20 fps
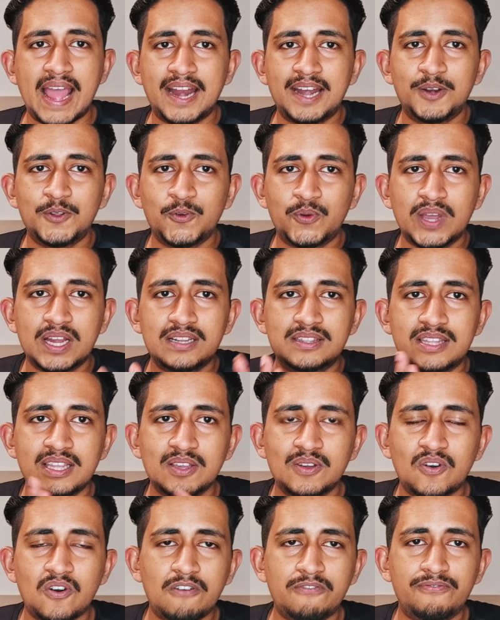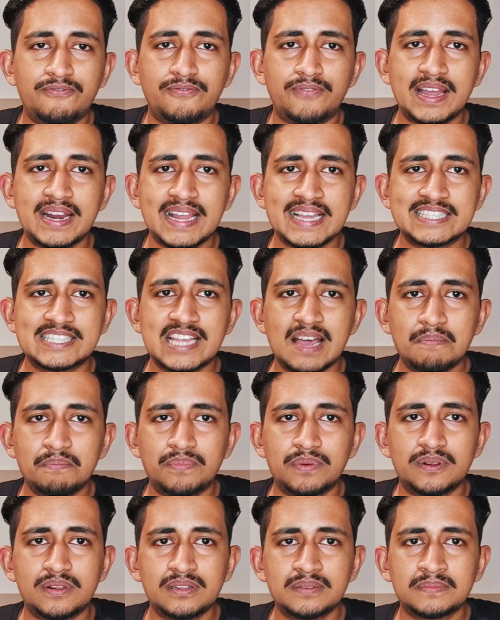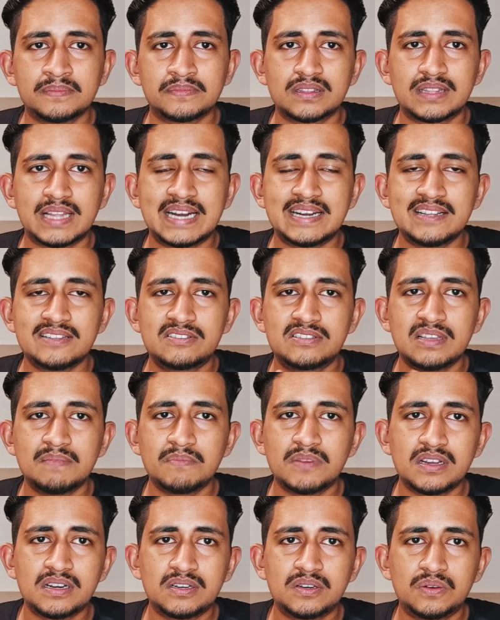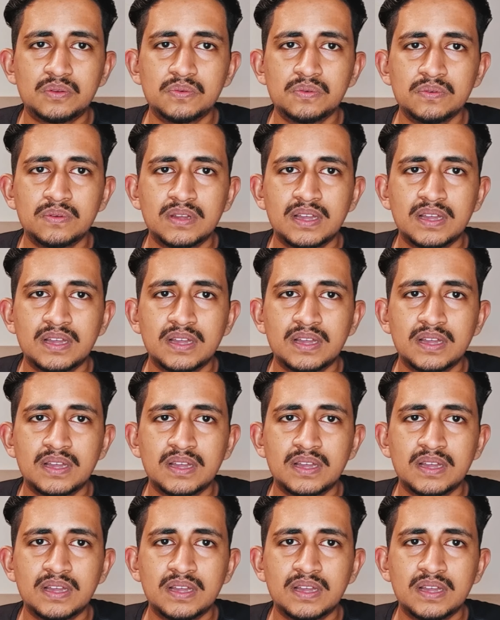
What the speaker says: And you can think of an example that is similar to